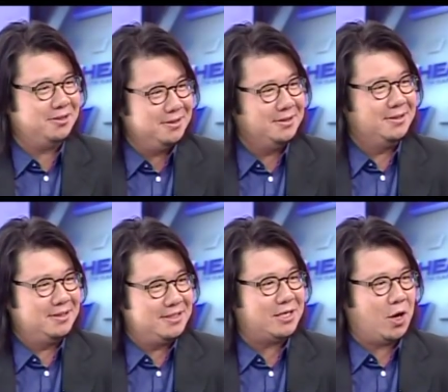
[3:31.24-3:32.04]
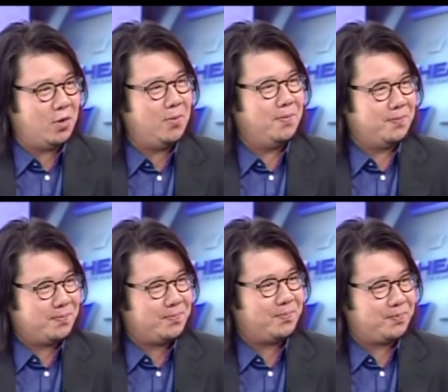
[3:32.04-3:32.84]
Yeah. So now, what's quite
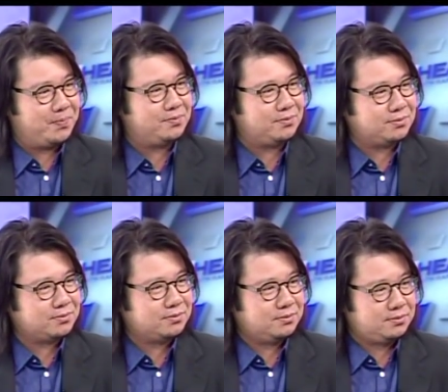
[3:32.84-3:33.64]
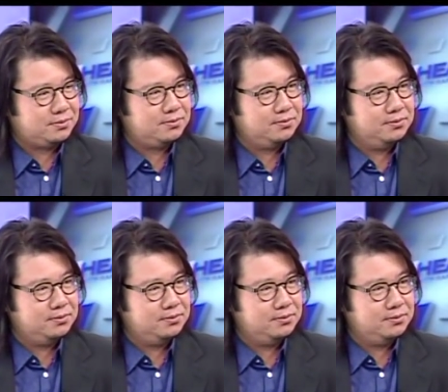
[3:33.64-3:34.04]
interesting is, is uh, China